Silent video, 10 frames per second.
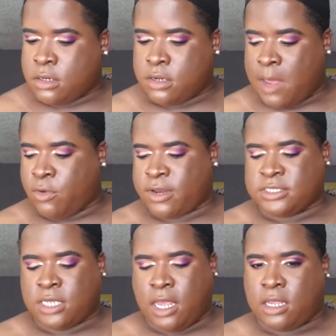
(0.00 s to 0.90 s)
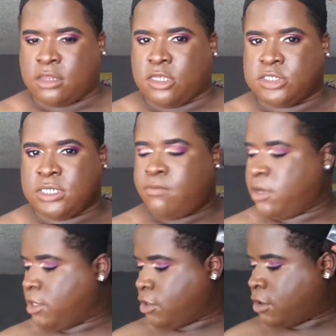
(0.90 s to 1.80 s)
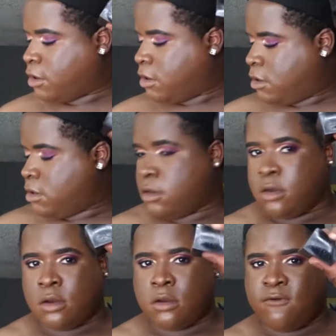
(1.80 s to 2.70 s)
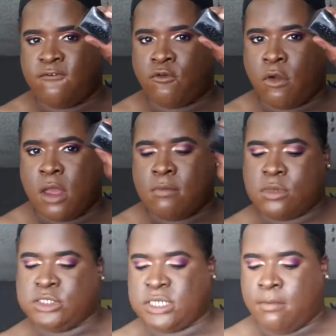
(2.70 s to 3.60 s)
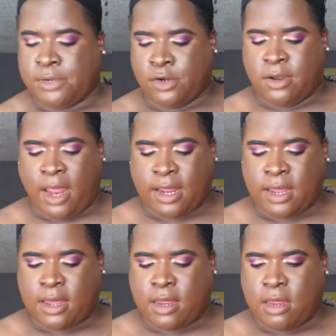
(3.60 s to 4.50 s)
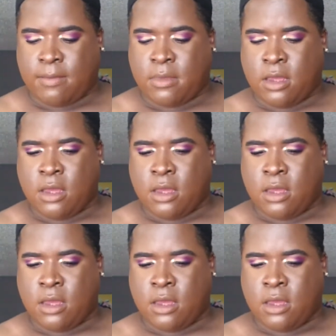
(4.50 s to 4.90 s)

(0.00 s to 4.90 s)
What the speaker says: Now I'm going to take the Gem Blender from gemblender.com.